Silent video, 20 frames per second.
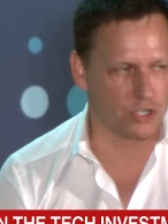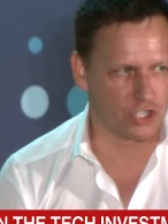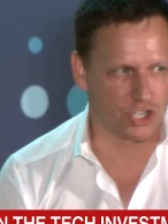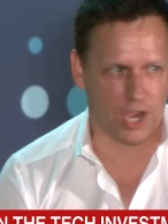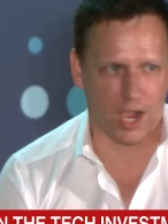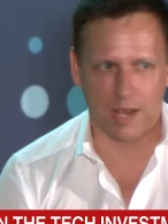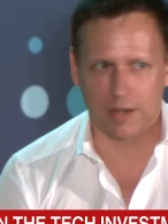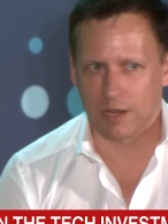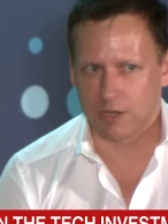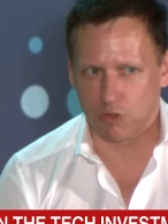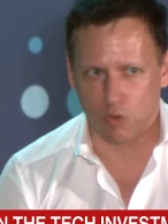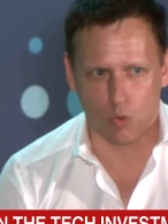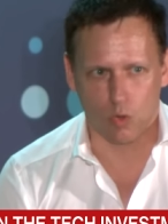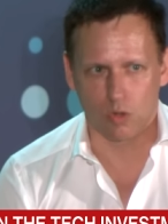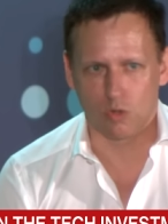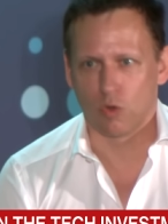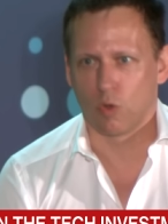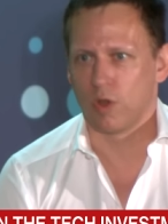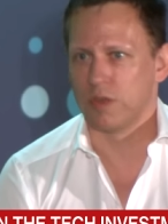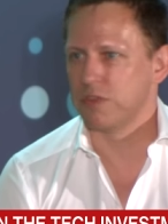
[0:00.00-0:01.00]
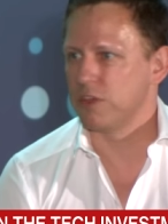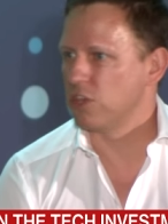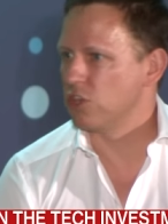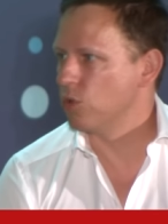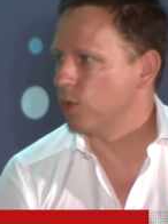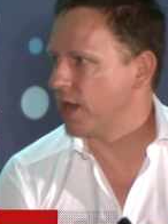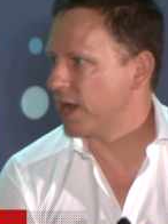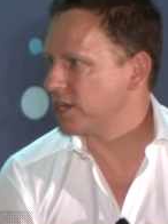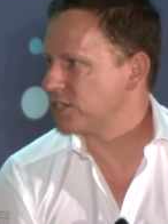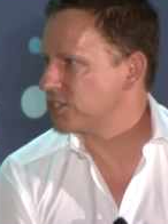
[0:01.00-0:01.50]
in China nor, nor in the
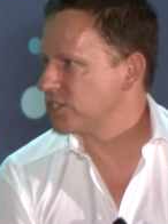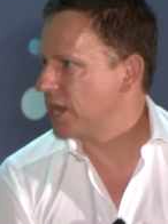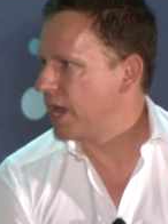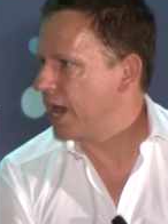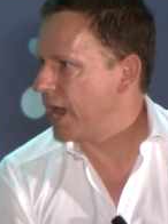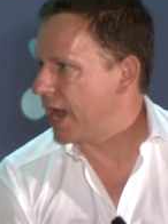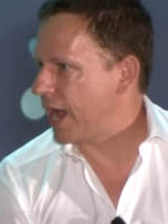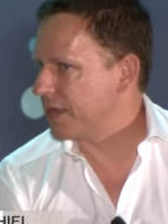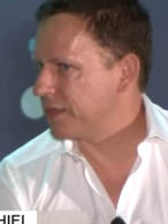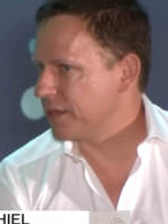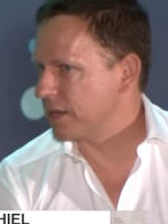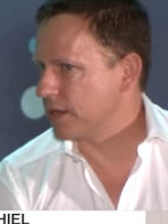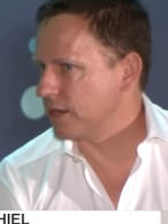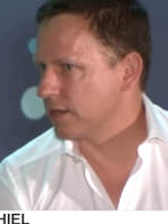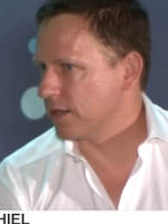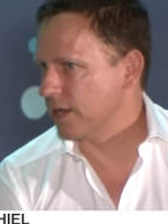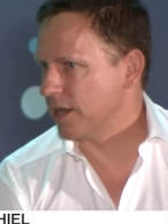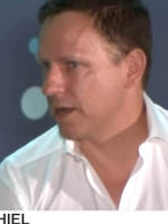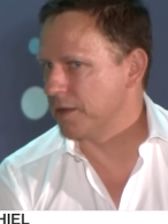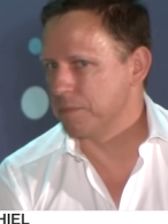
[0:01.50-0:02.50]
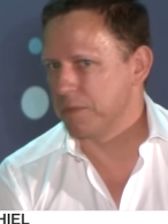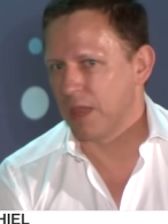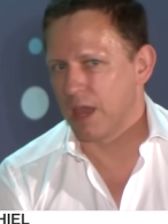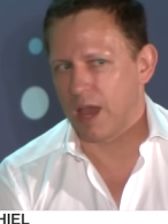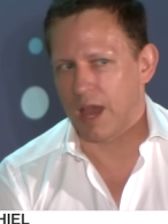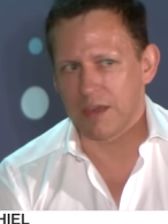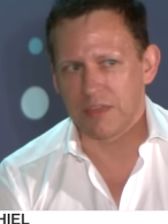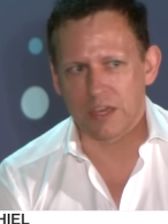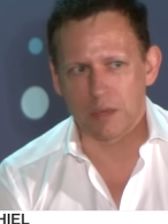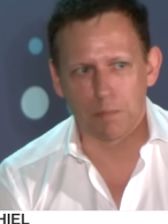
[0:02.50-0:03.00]
U S. I think, um,
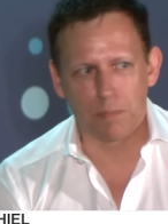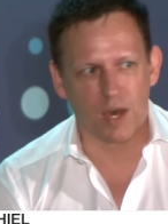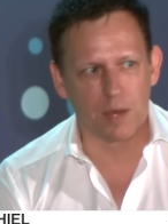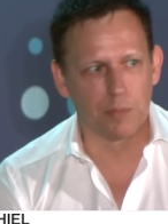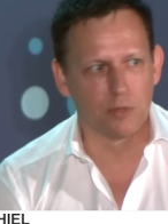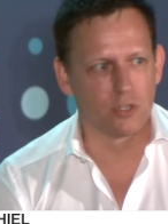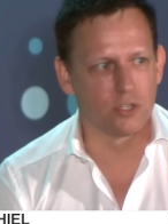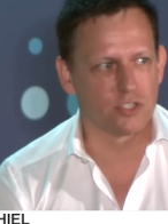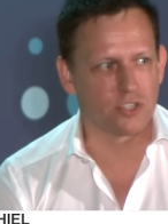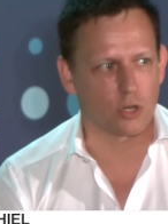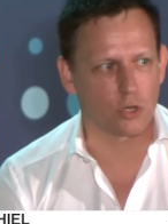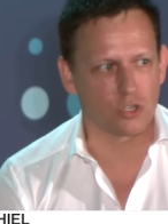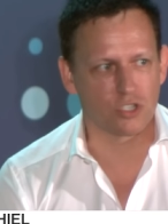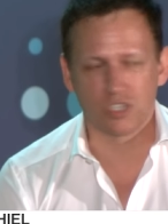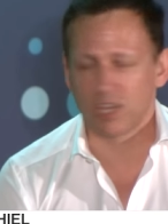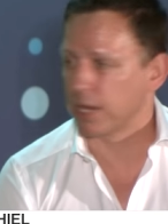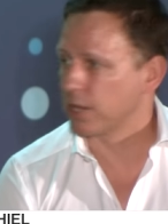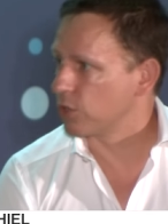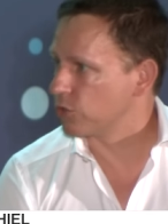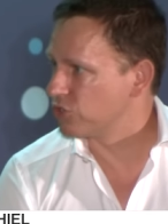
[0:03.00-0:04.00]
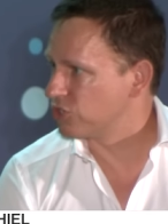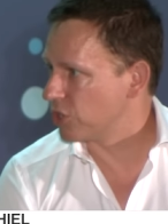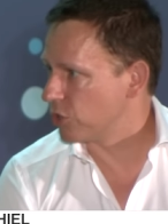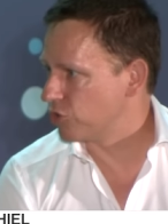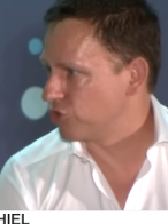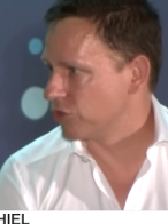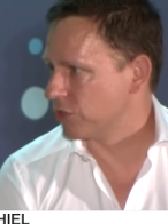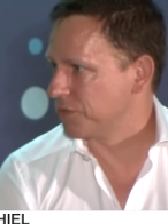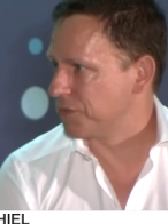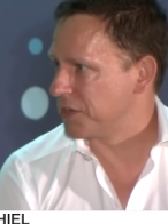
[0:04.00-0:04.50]
I think bubbles are
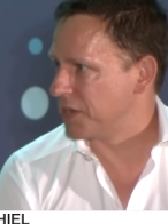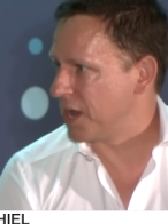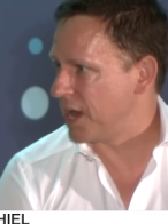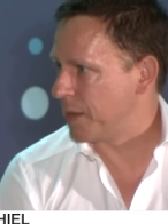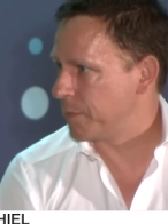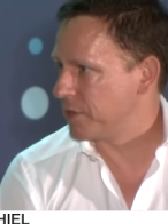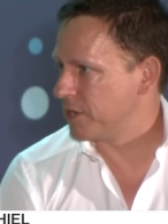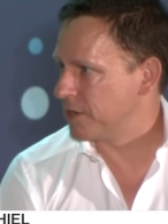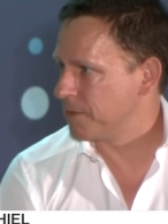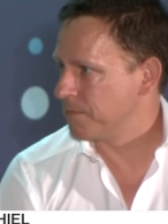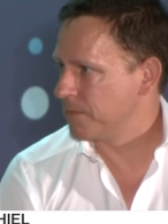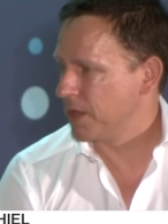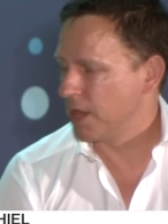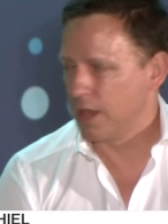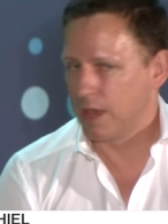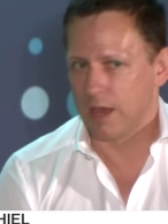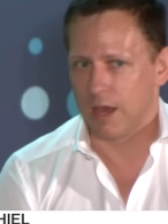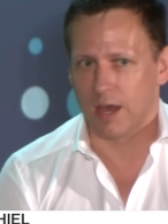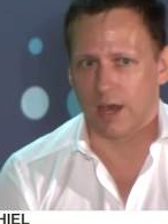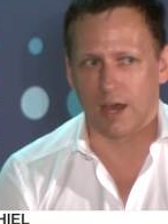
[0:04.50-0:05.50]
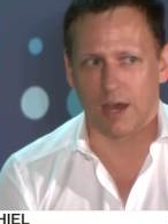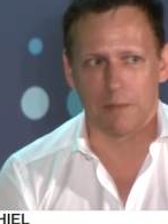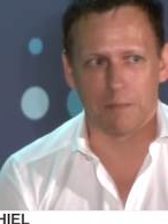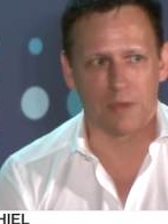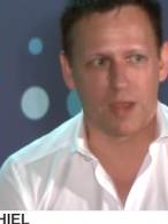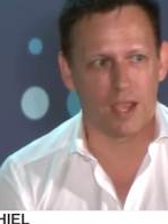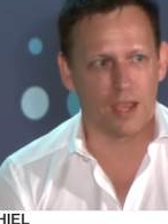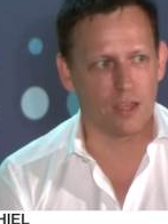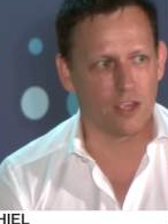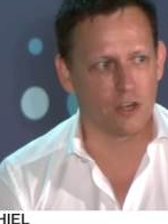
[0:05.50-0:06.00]
psychosocial phenomena.
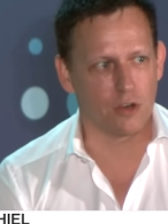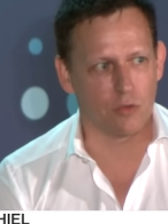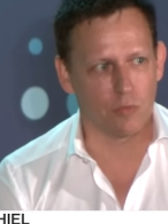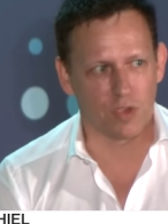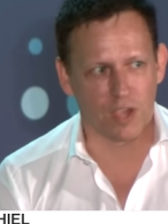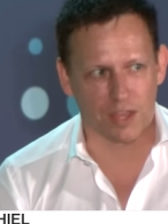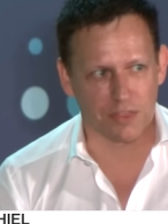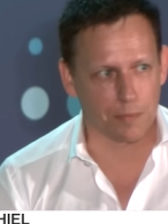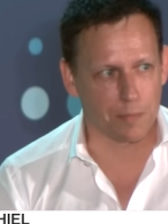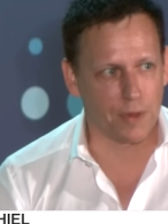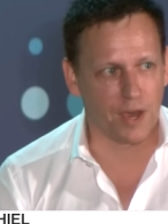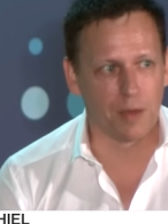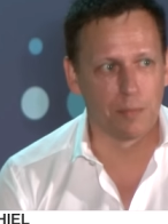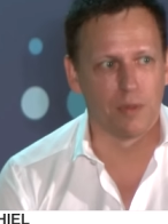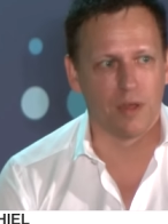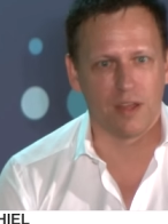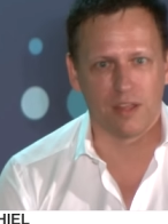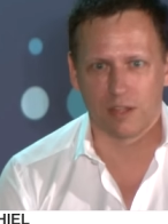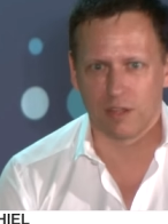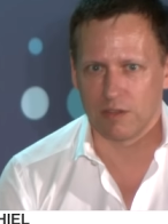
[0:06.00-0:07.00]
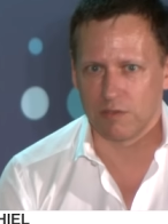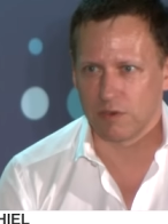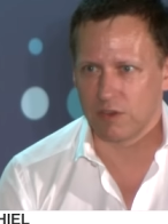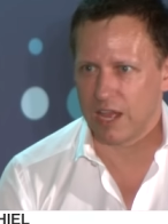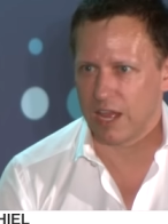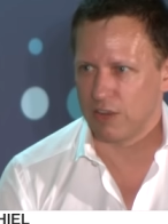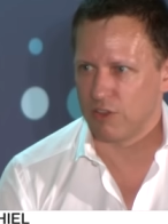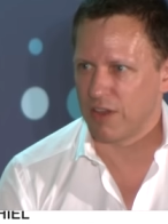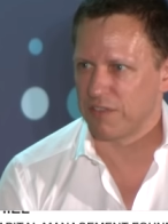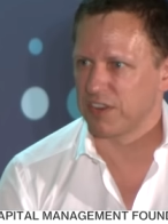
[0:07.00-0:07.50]
Um, you know, we got the public, you
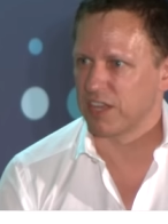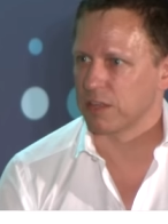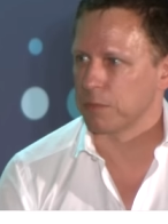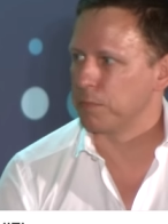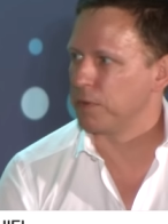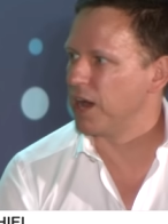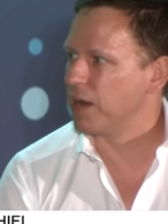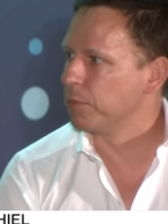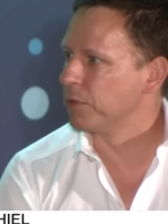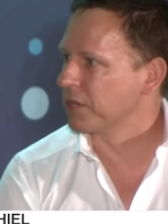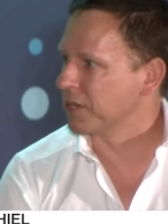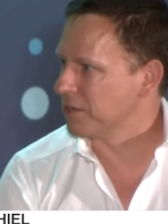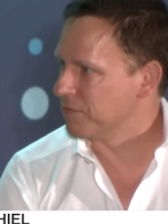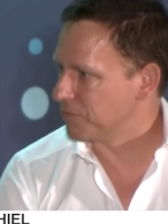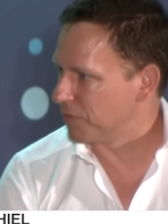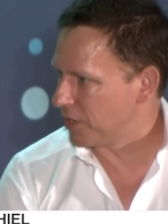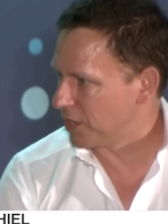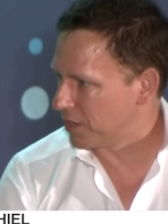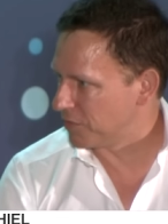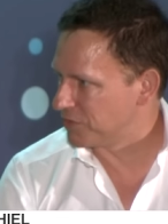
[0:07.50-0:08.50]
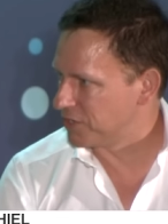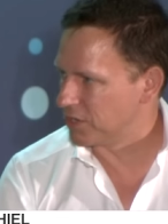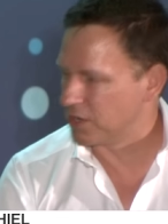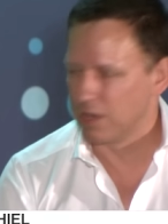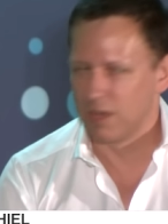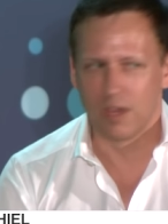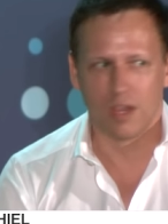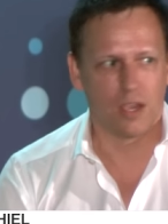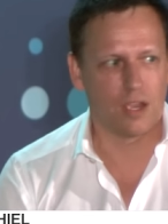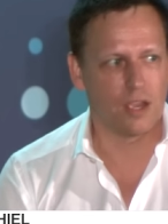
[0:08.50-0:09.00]
have to get the public involved in a,